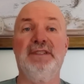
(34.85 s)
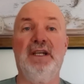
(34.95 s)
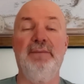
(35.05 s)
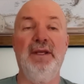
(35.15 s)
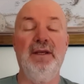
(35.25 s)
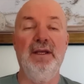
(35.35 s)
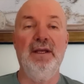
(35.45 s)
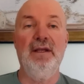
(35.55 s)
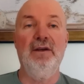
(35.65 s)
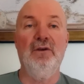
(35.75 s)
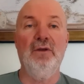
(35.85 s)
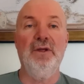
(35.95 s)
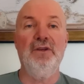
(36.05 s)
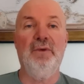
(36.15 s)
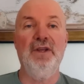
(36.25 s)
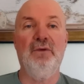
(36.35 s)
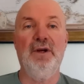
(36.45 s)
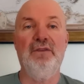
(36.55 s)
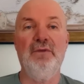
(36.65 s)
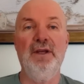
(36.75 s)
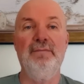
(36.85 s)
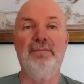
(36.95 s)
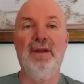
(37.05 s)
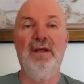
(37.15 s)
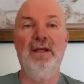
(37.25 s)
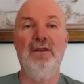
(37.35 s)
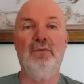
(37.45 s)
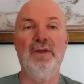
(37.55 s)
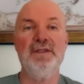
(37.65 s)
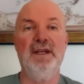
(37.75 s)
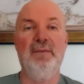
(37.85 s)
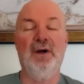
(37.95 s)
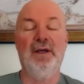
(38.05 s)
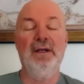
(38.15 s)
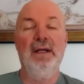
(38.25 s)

coming in early 2023 in the real estate market.